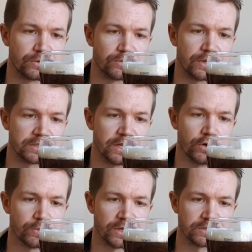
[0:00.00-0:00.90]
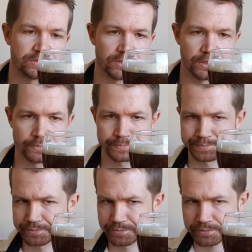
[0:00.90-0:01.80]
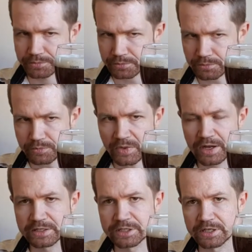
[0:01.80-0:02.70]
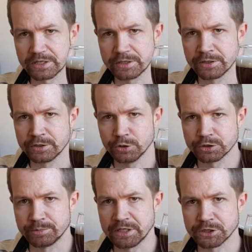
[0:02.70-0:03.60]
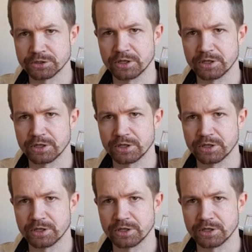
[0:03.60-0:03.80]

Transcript: Right now, but as I used to mention,